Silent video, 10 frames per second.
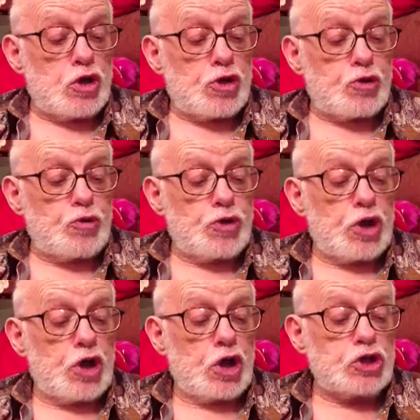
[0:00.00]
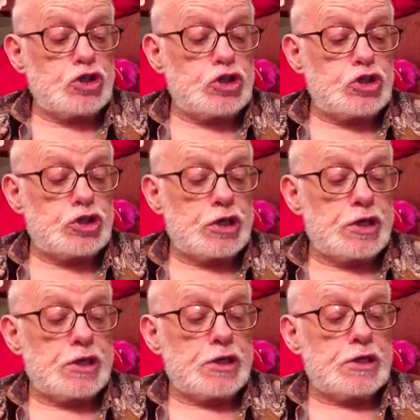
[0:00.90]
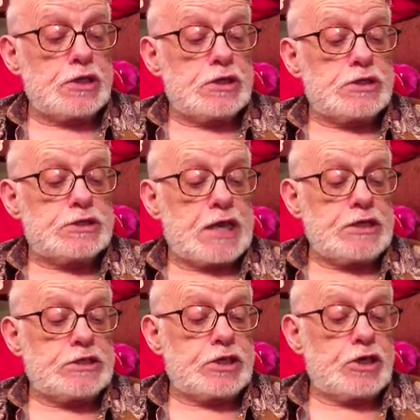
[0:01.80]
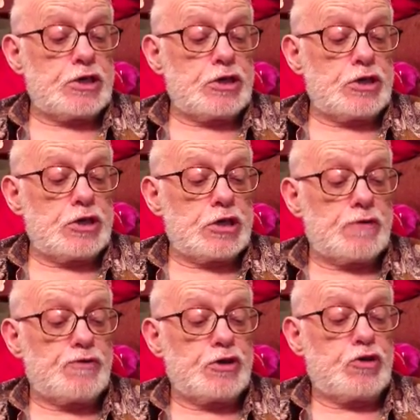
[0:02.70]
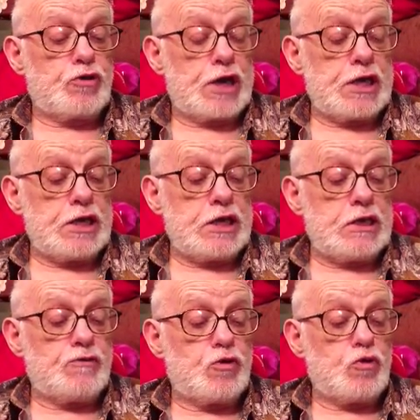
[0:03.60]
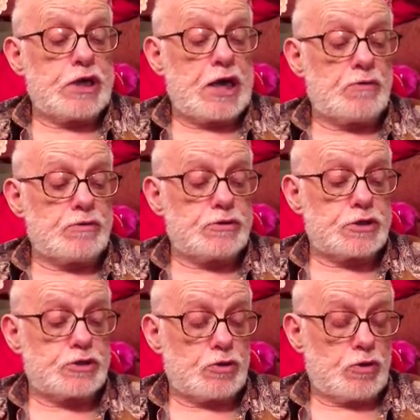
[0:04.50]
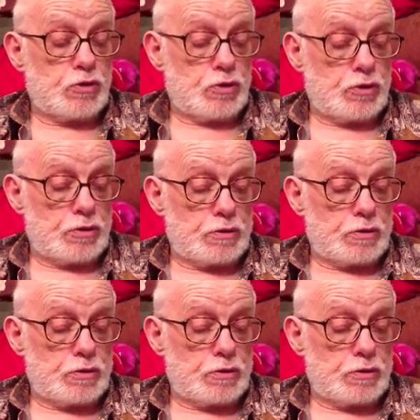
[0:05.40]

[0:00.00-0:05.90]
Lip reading: through the hush, sentinel of the grave who counts us all.